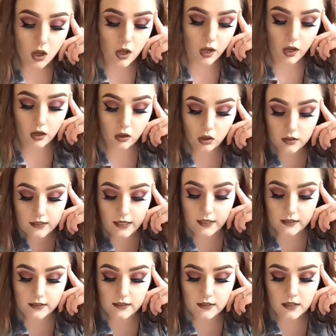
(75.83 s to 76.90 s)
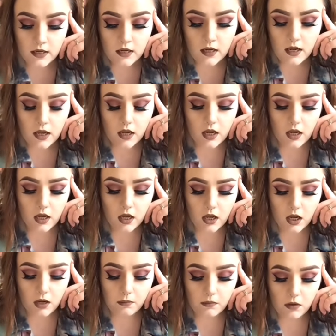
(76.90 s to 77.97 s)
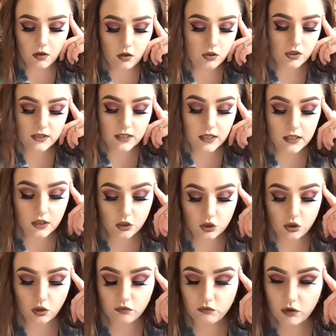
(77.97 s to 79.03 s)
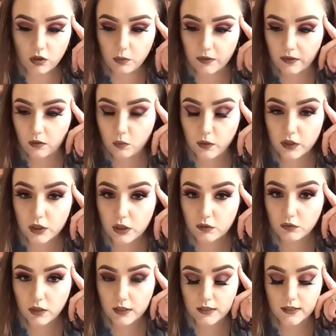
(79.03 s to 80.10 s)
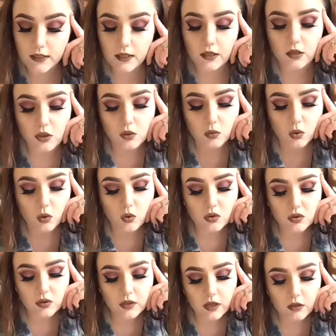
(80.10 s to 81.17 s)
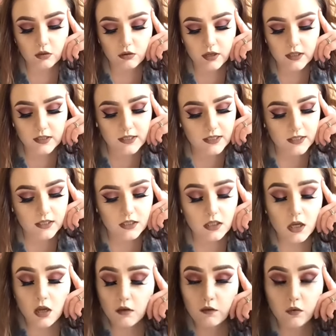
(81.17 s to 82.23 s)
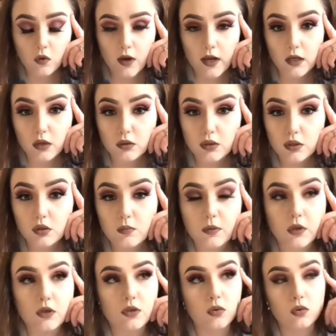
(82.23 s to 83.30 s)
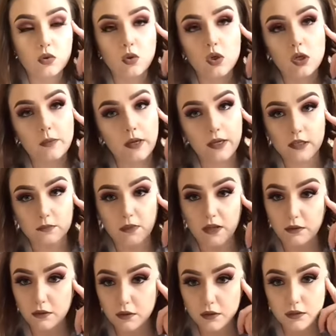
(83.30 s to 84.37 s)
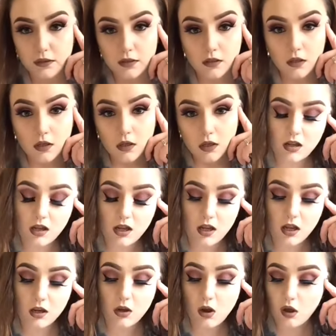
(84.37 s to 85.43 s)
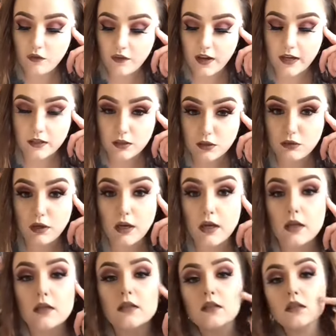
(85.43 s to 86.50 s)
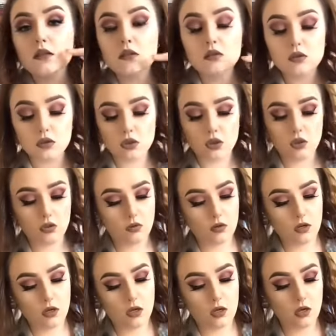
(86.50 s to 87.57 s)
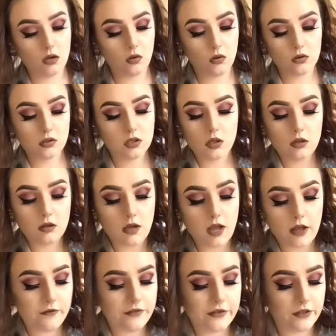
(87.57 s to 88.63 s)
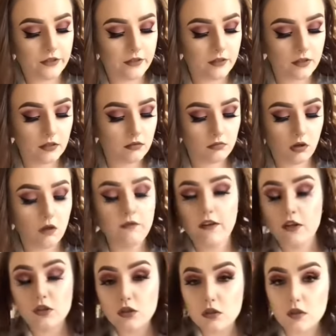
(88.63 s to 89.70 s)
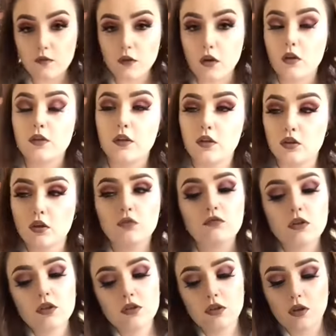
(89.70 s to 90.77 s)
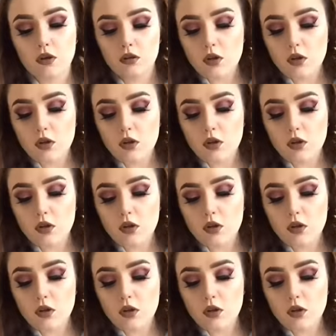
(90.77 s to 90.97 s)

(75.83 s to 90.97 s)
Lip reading: context, understanding the genre within which he's writing, you will also get credited for AO2 because you're talking about his methods. A lot of extracts do also evidence conventions of the Gothic genre, so